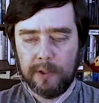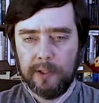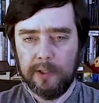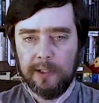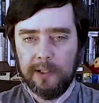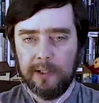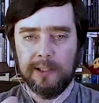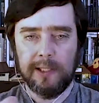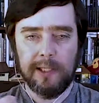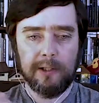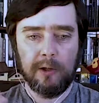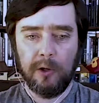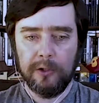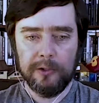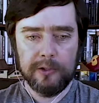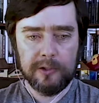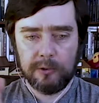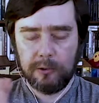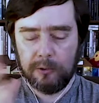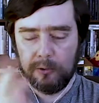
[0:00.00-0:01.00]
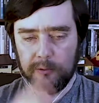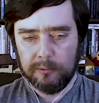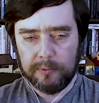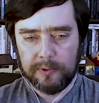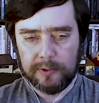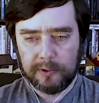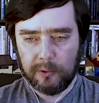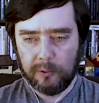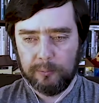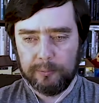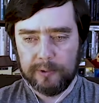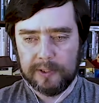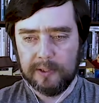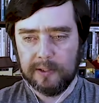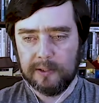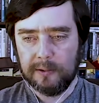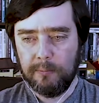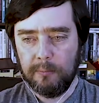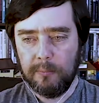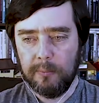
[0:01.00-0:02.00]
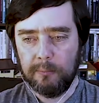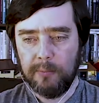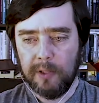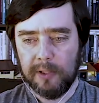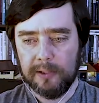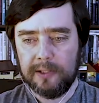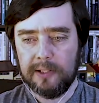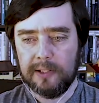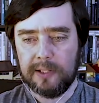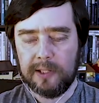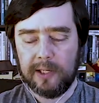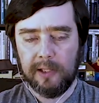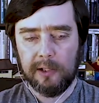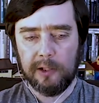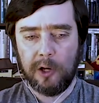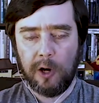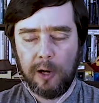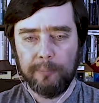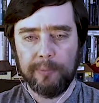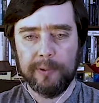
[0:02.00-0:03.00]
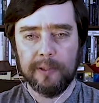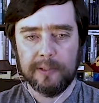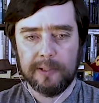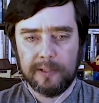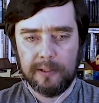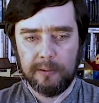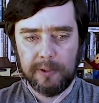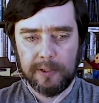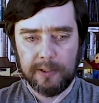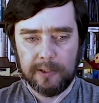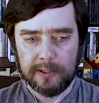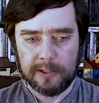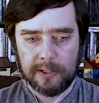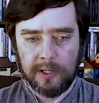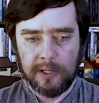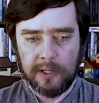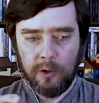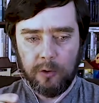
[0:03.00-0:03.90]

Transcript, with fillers: and, and I call this whole this whole business multi scale competency because